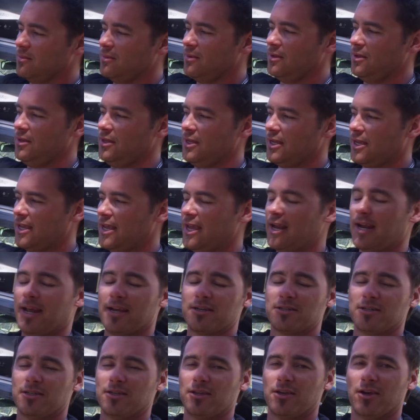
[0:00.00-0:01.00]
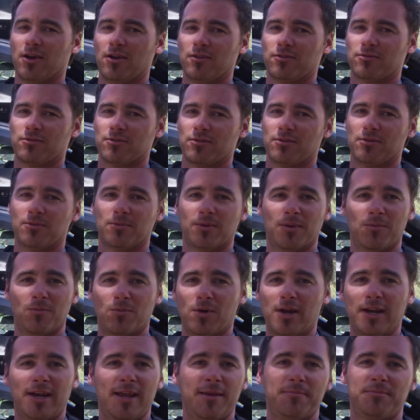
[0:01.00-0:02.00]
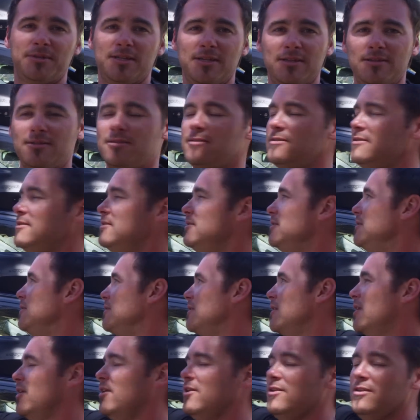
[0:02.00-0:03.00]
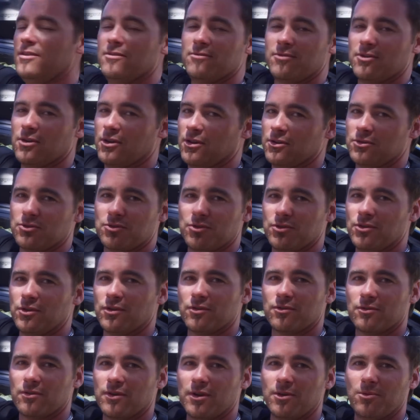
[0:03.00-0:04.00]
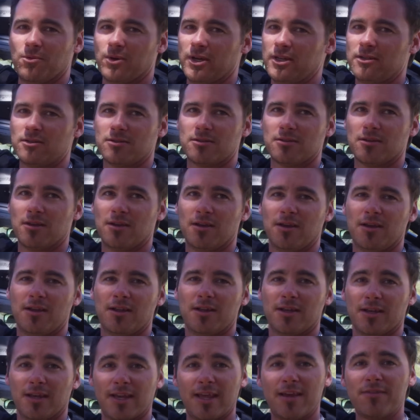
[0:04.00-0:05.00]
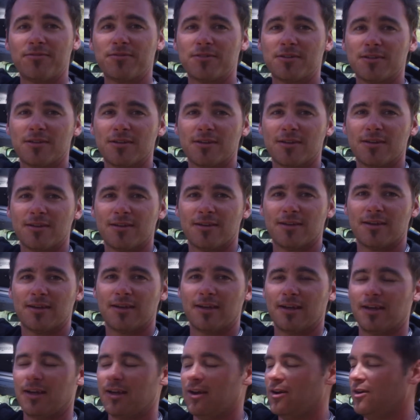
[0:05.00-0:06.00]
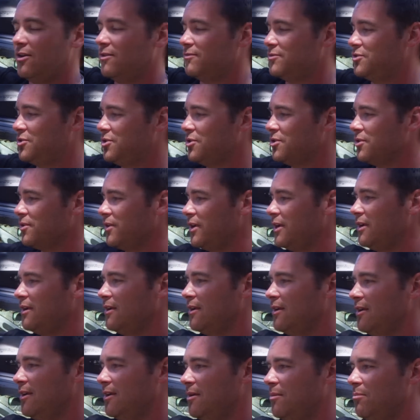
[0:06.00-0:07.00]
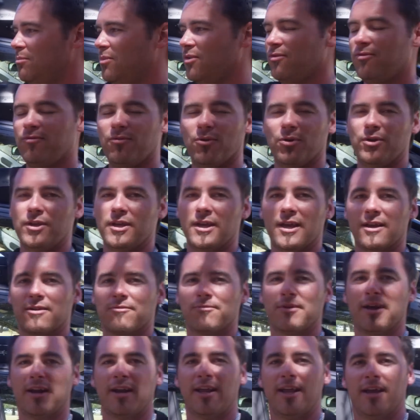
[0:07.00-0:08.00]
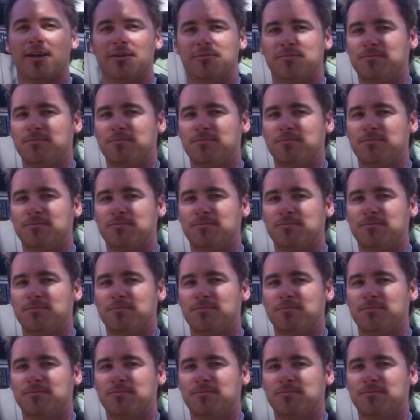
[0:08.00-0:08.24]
you can actually go through. When one empties, you know you've got 2 to 3 weeks left of touring before you're going to run out.